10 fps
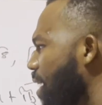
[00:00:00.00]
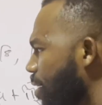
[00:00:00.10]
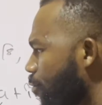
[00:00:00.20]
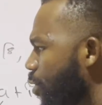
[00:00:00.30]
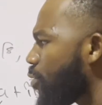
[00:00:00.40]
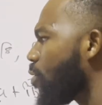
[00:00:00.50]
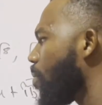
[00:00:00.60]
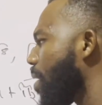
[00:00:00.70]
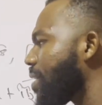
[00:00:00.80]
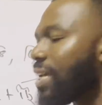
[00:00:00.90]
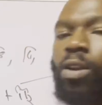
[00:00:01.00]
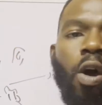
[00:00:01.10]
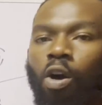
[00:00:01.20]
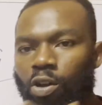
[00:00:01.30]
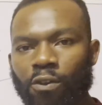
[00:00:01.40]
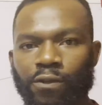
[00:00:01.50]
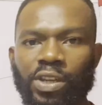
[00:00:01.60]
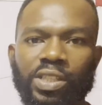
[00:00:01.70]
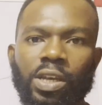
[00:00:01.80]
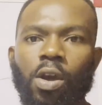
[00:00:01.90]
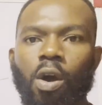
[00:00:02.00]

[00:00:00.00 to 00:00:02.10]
and real numbers and all of it